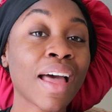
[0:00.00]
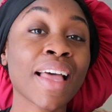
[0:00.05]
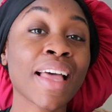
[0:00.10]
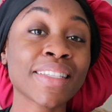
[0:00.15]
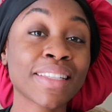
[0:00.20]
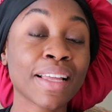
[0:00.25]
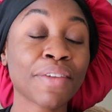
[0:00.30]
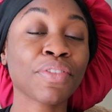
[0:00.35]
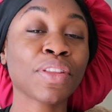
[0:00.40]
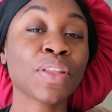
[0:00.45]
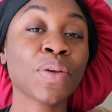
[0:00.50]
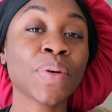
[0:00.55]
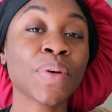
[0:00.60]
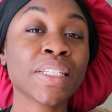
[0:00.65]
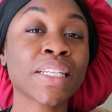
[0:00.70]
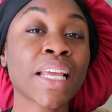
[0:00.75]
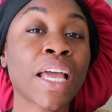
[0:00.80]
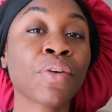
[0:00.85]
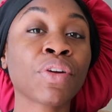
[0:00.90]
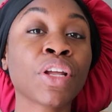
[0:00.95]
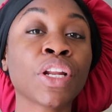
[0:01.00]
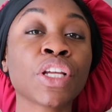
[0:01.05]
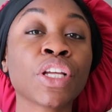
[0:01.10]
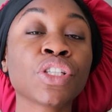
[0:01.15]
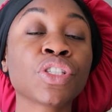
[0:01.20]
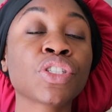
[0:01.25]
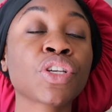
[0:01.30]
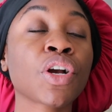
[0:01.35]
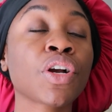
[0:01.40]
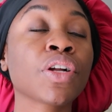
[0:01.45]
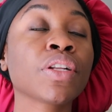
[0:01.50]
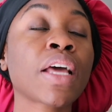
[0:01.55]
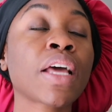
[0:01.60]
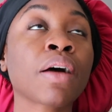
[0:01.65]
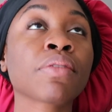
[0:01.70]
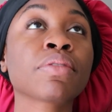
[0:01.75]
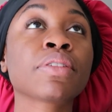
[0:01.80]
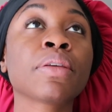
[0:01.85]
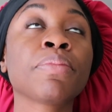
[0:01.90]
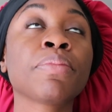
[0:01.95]
has definitely went down and it turned
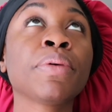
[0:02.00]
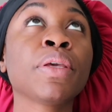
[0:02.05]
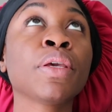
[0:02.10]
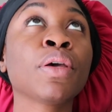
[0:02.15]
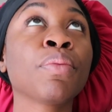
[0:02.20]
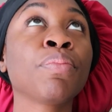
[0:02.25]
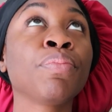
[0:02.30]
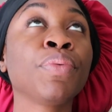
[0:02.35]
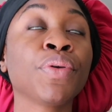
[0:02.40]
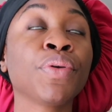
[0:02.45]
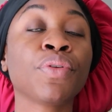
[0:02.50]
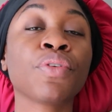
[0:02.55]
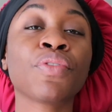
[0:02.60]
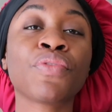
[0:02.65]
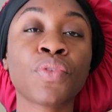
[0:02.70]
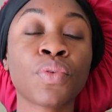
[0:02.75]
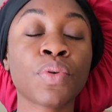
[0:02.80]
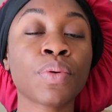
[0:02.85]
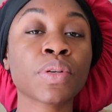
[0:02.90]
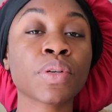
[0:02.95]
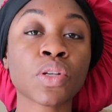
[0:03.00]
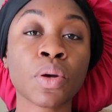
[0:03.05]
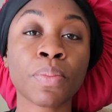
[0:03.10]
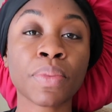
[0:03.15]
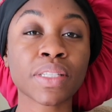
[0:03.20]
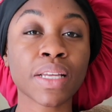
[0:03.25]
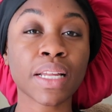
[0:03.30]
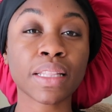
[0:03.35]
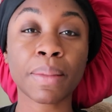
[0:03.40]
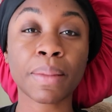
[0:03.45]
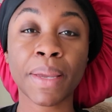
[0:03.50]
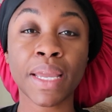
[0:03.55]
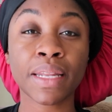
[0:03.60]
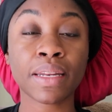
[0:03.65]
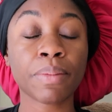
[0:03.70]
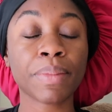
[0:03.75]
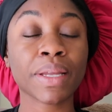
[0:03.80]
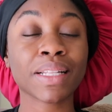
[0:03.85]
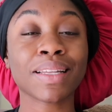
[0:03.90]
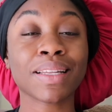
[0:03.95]
out to be beautiful. It was almost like the
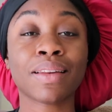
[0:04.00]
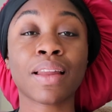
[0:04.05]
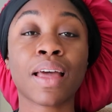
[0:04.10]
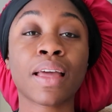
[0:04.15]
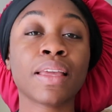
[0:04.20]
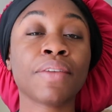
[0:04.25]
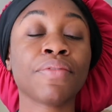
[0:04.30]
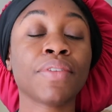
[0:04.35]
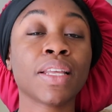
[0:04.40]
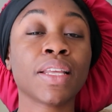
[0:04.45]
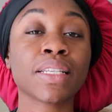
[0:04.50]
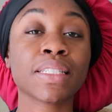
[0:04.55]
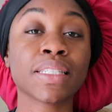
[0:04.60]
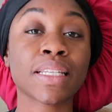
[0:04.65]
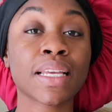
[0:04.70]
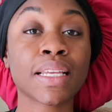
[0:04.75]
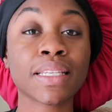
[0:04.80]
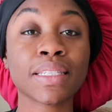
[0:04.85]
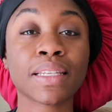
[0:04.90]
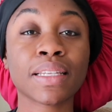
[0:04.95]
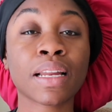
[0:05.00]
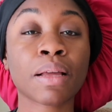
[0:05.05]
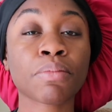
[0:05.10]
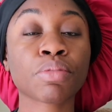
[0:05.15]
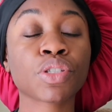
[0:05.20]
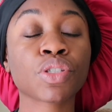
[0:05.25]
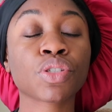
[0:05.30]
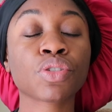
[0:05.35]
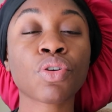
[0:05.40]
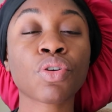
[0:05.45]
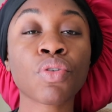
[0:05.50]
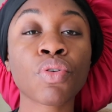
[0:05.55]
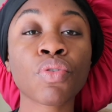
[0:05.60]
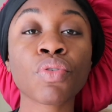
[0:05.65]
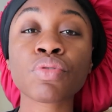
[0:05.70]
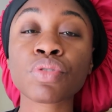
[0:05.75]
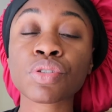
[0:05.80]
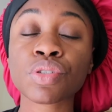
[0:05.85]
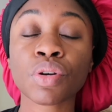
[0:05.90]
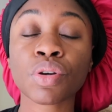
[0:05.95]
pandemic did not even exist. And I'm
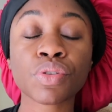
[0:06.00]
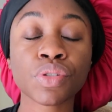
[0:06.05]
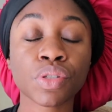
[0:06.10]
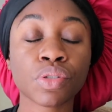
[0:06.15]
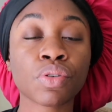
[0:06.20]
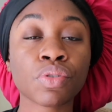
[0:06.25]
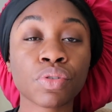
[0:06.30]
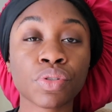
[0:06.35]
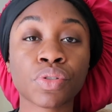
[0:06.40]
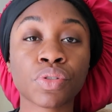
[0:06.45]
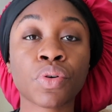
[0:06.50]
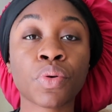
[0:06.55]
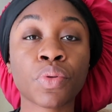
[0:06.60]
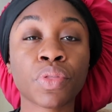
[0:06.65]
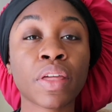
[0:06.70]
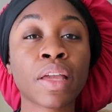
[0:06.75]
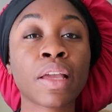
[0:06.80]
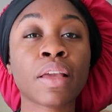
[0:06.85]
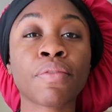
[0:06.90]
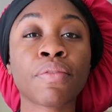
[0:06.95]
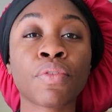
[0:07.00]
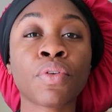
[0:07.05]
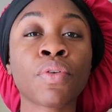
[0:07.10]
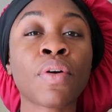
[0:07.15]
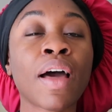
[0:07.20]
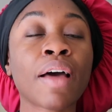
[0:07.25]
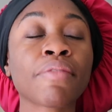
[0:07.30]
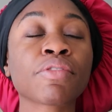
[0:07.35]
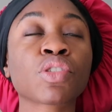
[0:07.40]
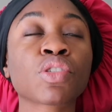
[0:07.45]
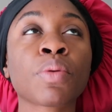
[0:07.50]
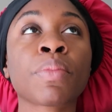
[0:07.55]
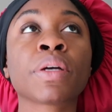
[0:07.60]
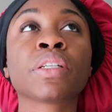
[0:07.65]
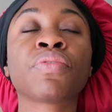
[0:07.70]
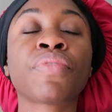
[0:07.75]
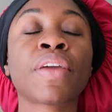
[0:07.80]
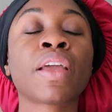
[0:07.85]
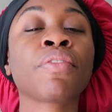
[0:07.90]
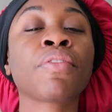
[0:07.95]
so, so, so, so thankful. I have so
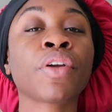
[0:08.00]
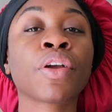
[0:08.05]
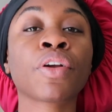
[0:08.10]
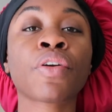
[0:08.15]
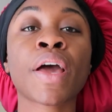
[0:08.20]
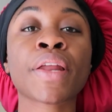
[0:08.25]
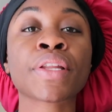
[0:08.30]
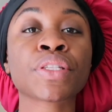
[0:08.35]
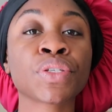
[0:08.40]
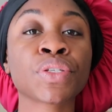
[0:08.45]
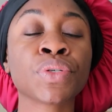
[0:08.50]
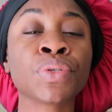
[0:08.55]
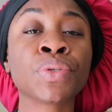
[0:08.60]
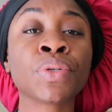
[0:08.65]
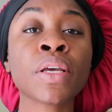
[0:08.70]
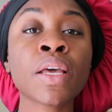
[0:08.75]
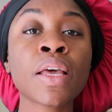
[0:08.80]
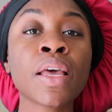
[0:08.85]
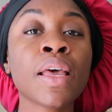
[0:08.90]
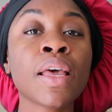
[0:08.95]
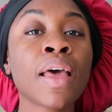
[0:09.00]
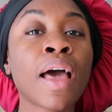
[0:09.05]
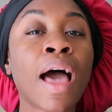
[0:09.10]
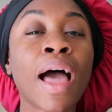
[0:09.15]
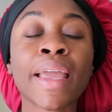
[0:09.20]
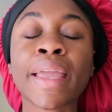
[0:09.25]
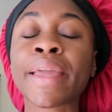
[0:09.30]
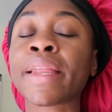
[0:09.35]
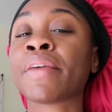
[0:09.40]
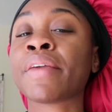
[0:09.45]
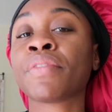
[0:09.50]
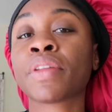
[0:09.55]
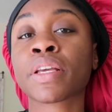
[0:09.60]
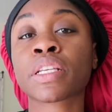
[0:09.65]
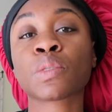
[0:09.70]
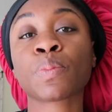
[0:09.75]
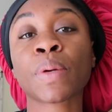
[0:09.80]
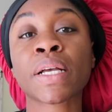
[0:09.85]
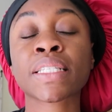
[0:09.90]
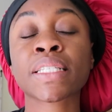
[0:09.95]
much favor and gratitude. I can't even
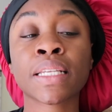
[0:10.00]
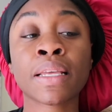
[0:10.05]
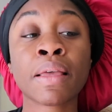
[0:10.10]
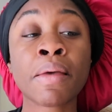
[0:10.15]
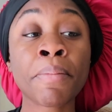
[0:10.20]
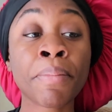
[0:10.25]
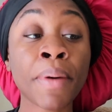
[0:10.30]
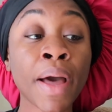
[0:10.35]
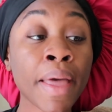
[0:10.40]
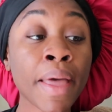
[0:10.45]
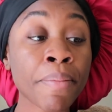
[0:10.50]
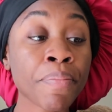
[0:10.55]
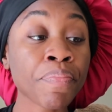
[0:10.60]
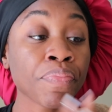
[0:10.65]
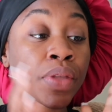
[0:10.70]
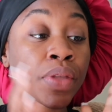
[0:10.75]
express it. But